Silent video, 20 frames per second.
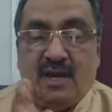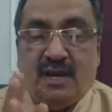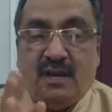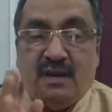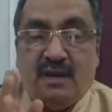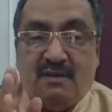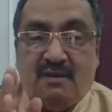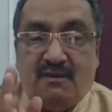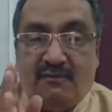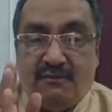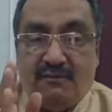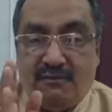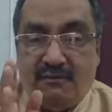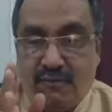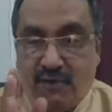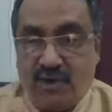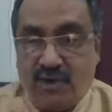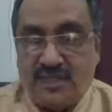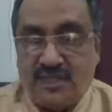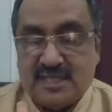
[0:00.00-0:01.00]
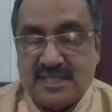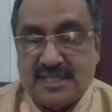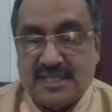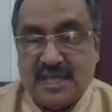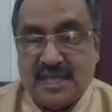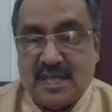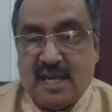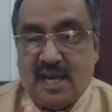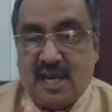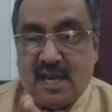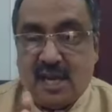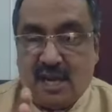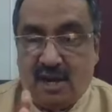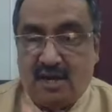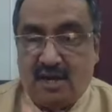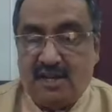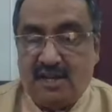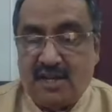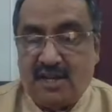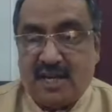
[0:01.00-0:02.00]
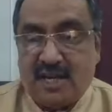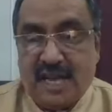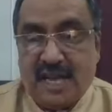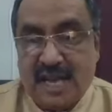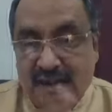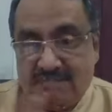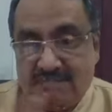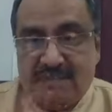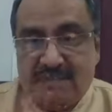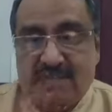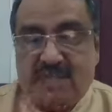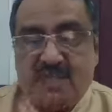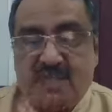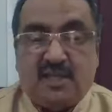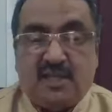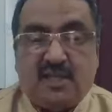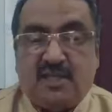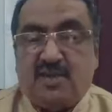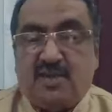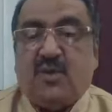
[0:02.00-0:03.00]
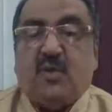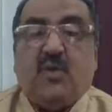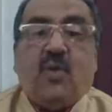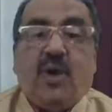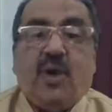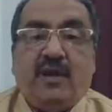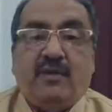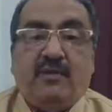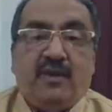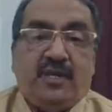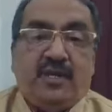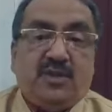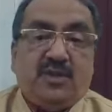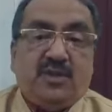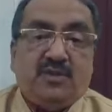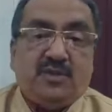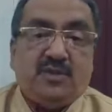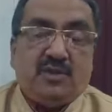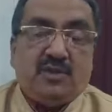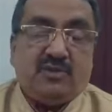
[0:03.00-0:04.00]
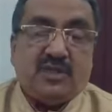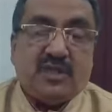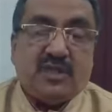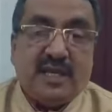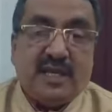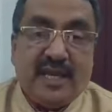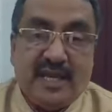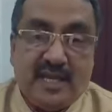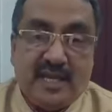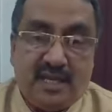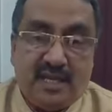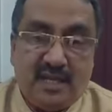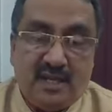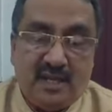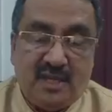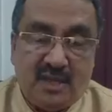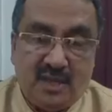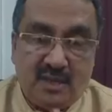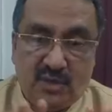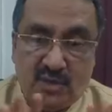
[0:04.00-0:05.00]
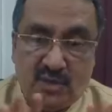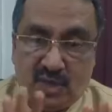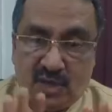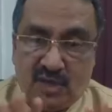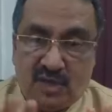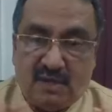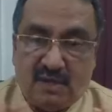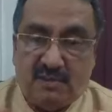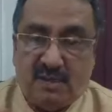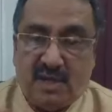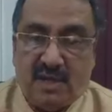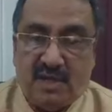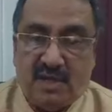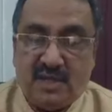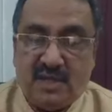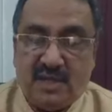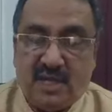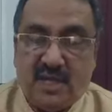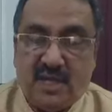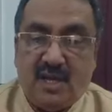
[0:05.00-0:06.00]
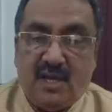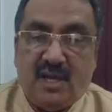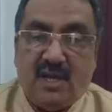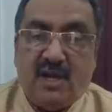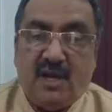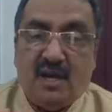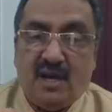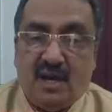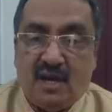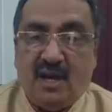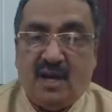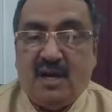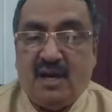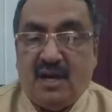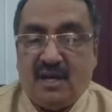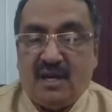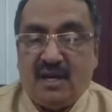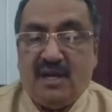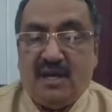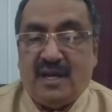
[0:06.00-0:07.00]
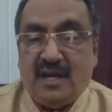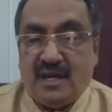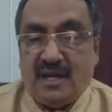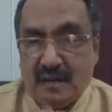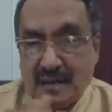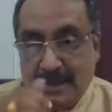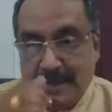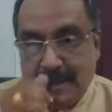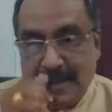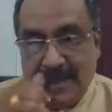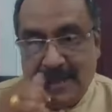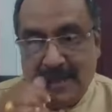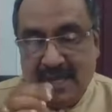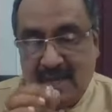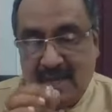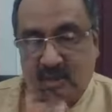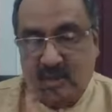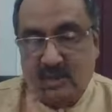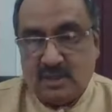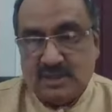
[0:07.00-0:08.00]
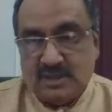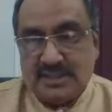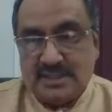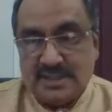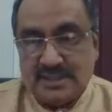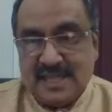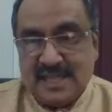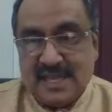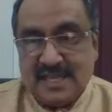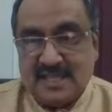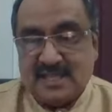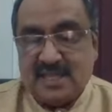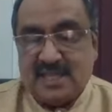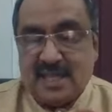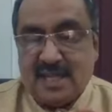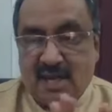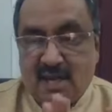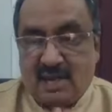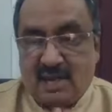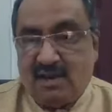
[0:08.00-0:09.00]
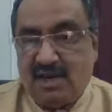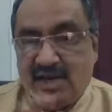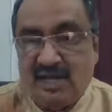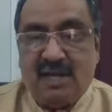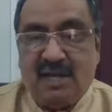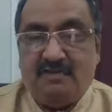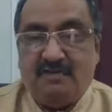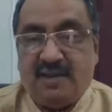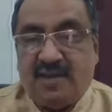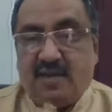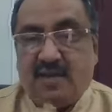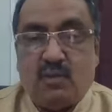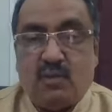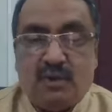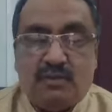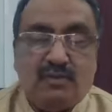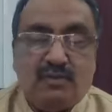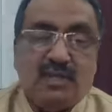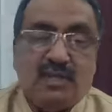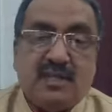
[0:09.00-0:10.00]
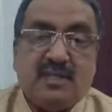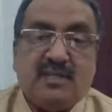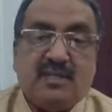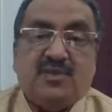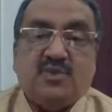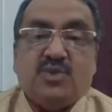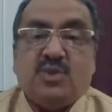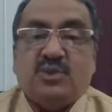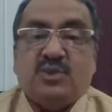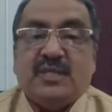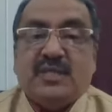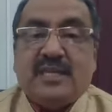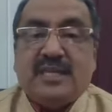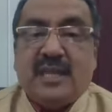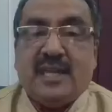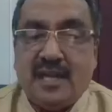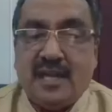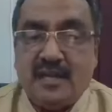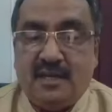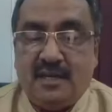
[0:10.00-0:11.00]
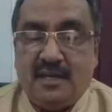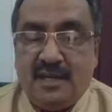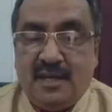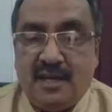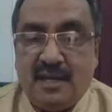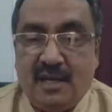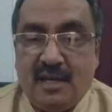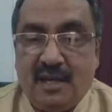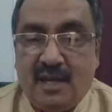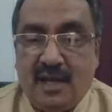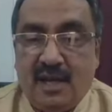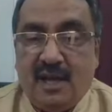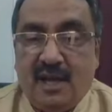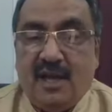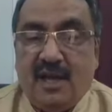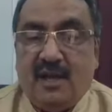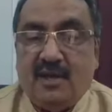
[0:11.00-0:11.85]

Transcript: falls on or after 1/1/2019, you need not bother, or any loans sanctioned on or after 1/1/2019,